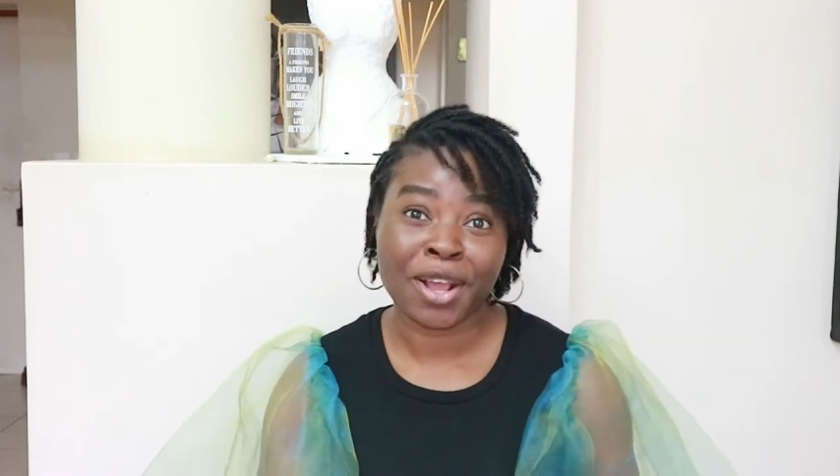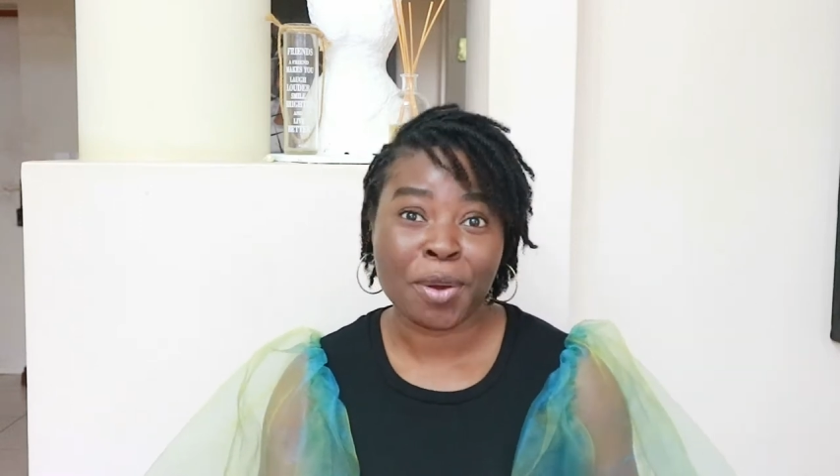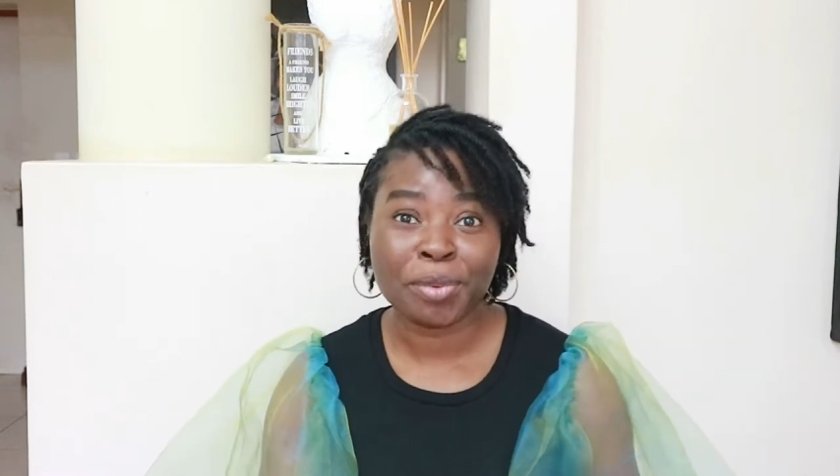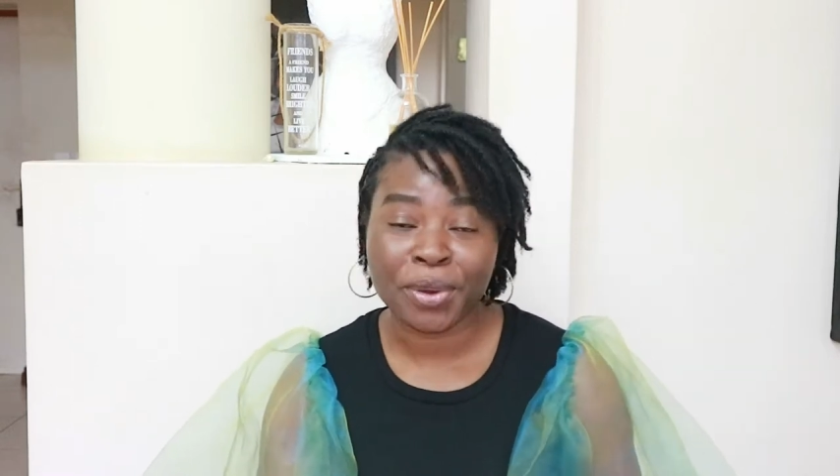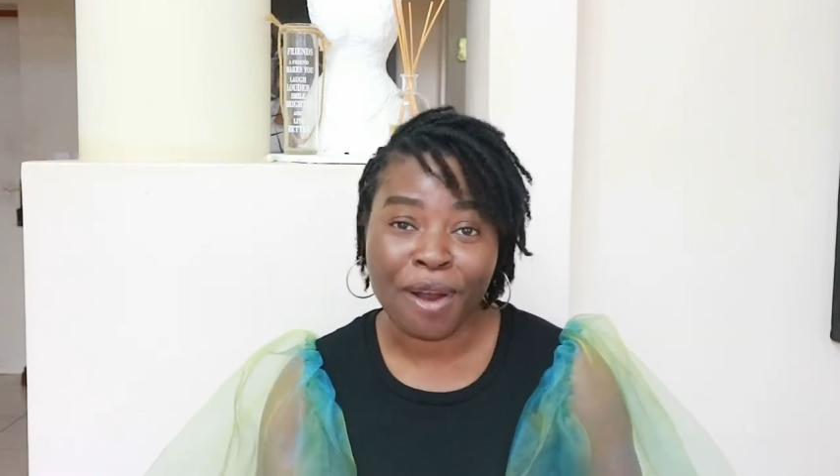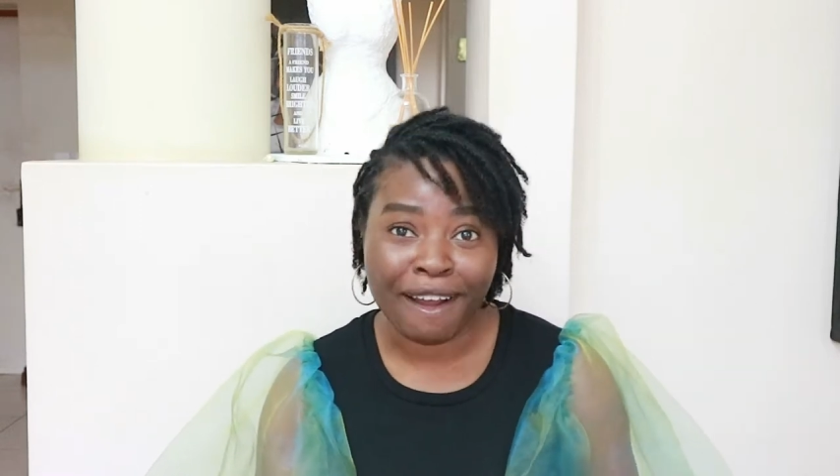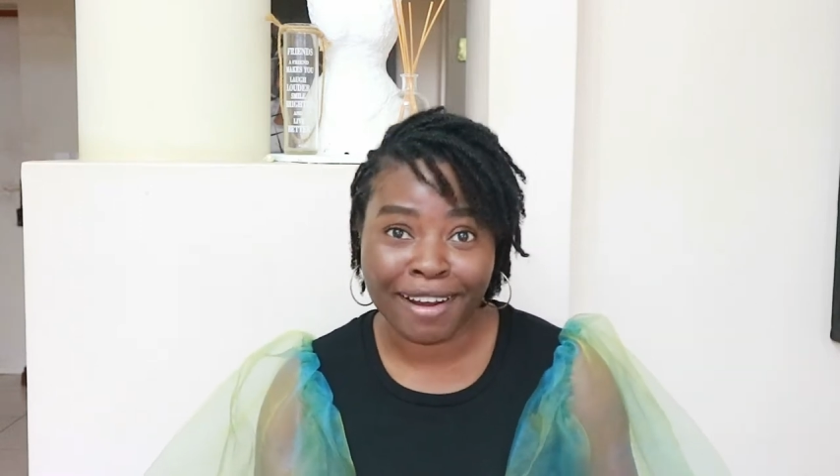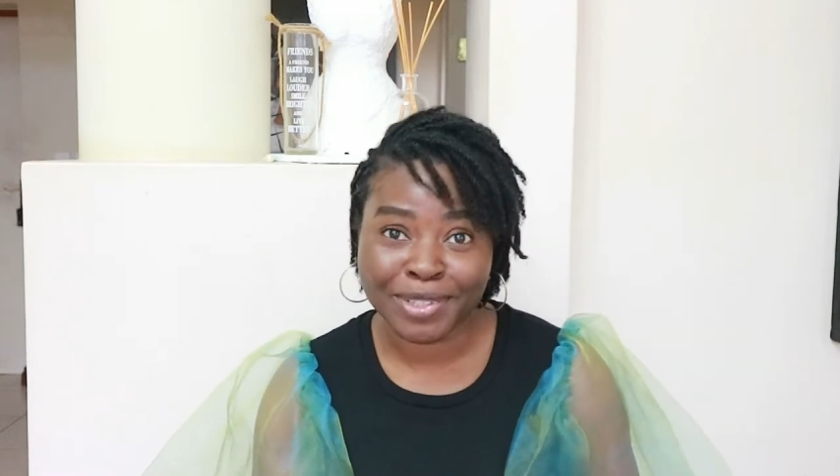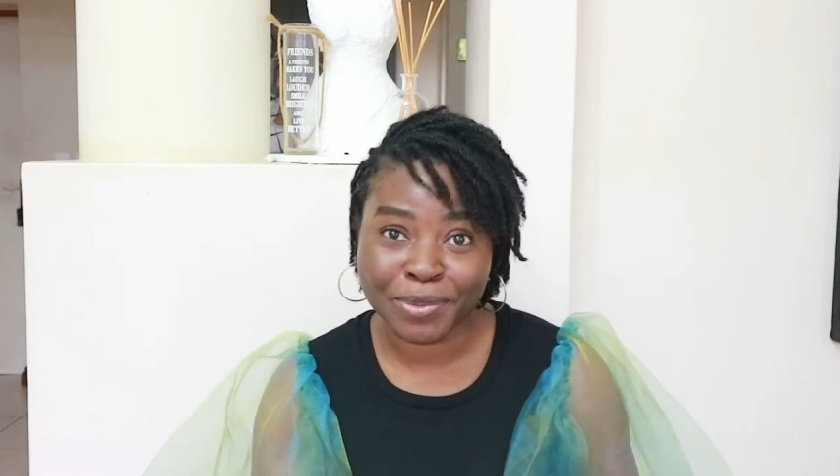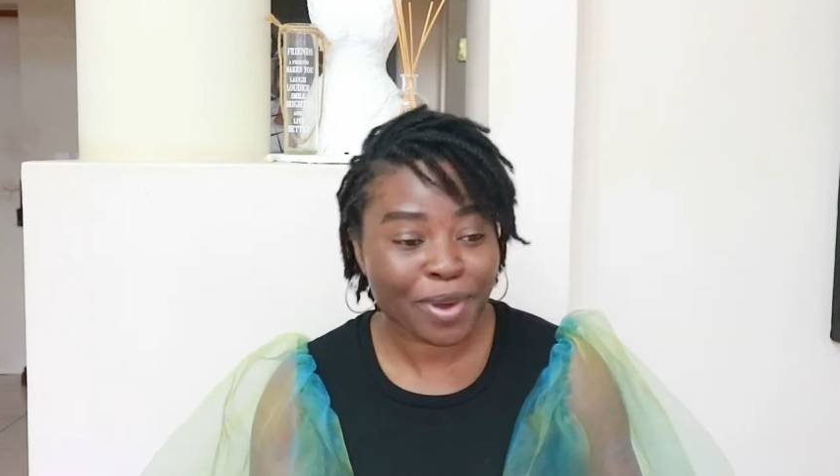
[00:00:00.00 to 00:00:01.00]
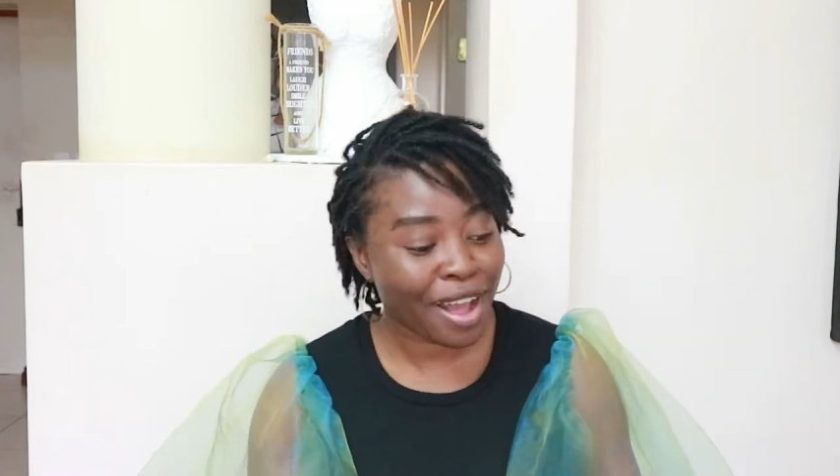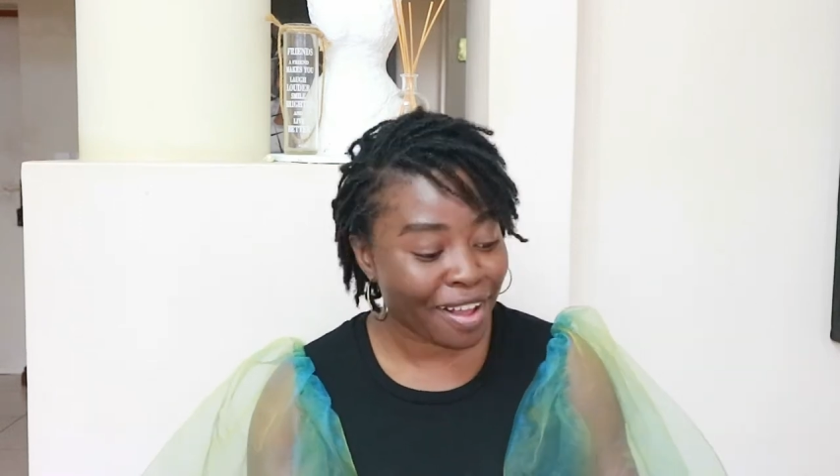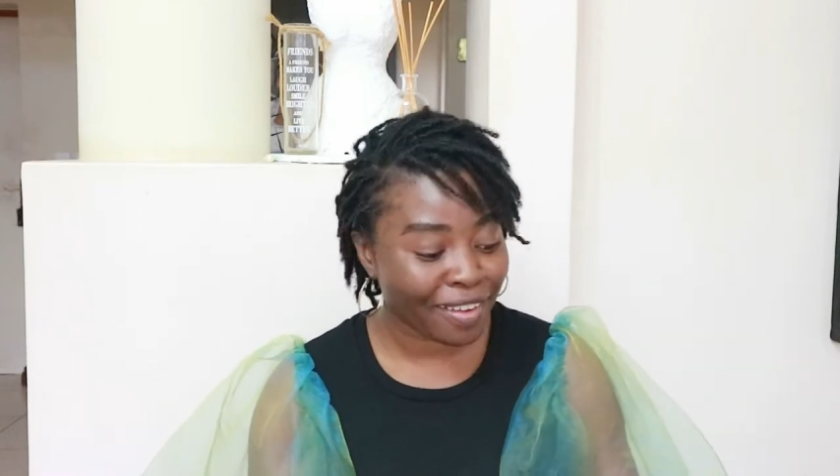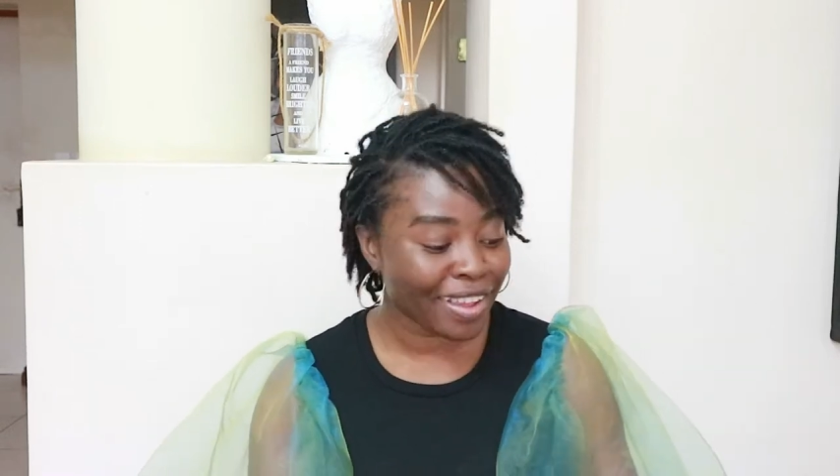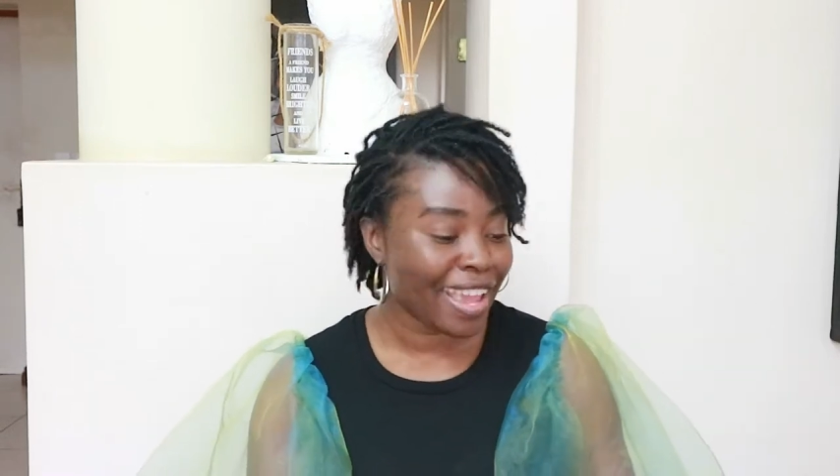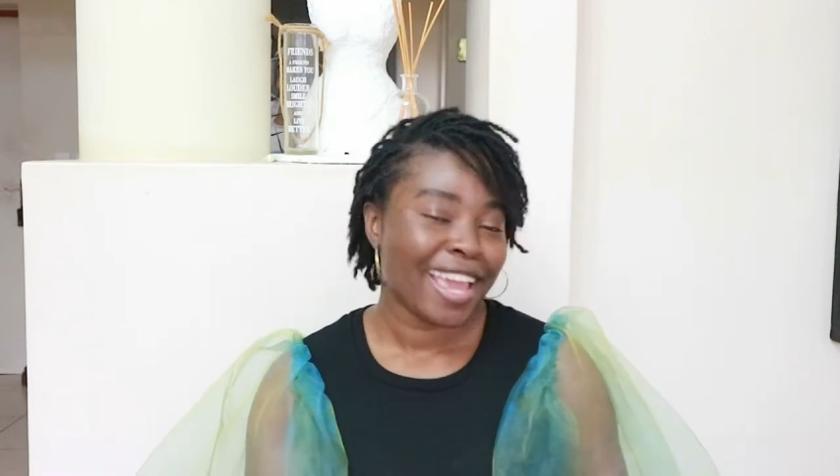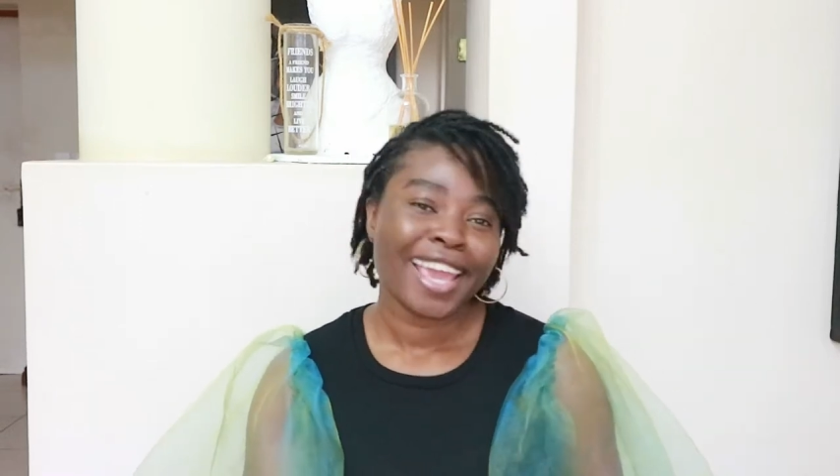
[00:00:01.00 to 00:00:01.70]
hope you are as well